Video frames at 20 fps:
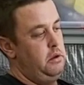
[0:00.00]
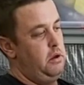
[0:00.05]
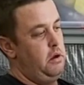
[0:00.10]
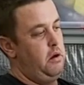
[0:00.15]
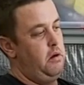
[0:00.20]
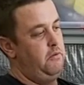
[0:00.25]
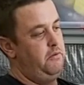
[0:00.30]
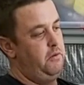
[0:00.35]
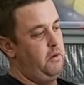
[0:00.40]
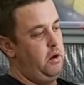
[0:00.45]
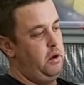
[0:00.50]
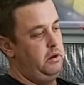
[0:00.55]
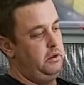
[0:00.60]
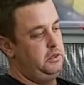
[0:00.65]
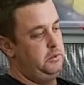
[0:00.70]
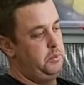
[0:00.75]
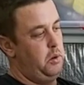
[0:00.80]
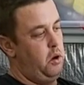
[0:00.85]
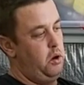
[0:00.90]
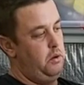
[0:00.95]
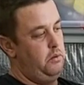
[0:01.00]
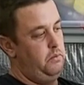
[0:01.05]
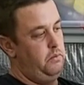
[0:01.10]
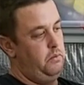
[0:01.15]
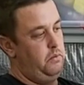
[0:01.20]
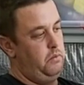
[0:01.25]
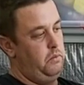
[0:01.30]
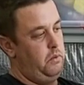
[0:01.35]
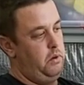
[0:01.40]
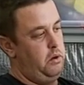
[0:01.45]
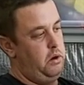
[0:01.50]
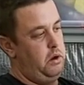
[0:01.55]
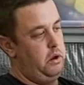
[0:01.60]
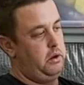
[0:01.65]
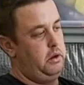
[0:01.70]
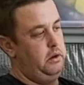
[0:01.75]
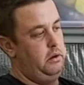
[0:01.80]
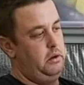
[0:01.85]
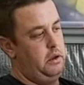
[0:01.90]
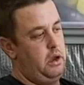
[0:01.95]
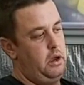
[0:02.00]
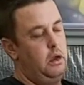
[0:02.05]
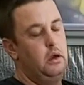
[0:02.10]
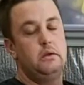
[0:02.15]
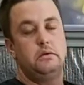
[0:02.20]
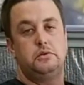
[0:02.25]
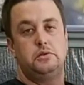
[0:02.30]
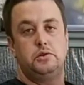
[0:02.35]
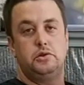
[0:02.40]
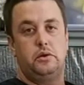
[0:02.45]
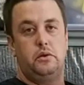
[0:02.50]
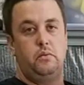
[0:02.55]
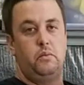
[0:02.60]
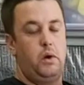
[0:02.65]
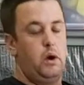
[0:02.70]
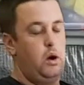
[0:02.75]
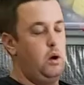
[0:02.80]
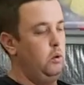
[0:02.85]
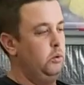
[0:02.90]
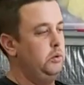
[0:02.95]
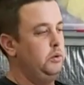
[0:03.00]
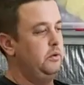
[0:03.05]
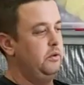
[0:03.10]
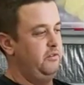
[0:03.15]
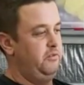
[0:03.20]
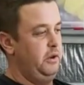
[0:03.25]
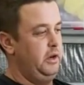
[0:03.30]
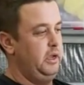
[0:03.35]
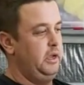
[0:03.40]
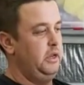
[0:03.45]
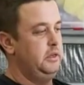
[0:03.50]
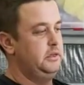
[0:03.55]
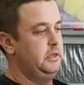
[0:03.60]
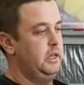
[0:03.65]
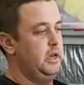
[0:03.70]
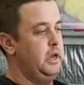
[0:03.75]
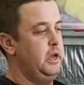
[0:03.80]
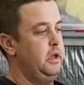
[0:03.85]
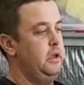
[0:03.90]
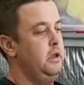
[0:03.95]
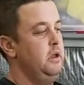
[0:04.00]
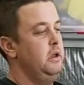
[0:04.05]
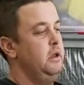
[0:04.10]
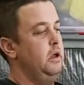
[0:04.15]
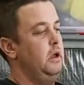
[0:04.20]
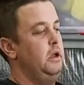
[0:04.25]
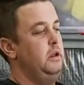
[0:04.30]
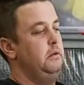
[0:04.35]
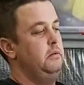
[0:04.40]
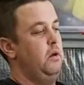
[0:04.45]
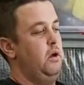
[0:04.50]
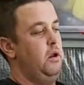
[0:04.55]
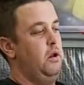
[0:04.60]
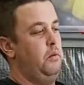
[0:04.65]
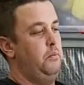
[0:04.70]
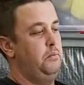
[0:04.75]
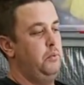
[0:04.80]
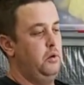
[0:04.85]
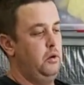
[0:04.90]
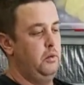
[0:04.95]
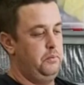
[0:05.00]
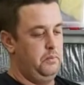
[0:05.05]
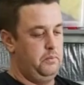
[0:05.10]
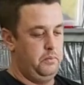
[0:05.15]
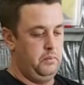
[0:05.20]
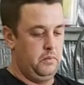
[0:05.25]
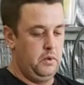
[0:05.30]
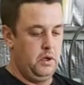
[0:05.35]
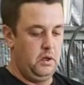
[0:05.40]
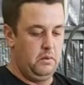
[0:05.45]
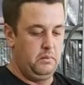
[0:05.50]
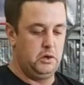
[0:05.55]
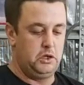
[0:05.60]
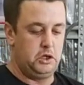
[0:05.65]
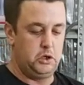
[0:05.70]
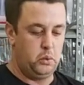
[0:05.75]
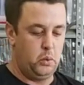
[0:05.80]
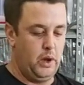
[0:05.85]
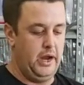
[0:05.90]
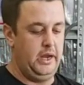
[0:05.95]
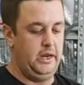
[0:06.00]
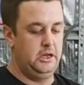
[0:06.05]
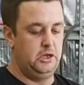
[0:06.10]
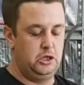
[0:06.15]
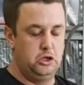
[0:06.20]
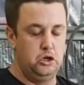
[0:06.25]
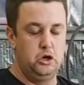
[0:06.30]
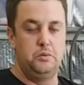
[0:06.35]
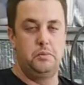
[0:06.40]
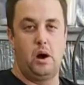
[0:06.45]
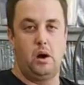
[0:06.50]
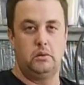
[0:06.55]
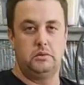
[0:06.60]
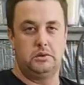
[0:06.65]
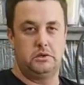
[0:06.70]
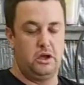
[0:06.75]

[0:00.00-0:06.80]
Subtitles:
I'll find a spot where I can drill and weld a fitting into there, and I'll put it between the 2 bolts.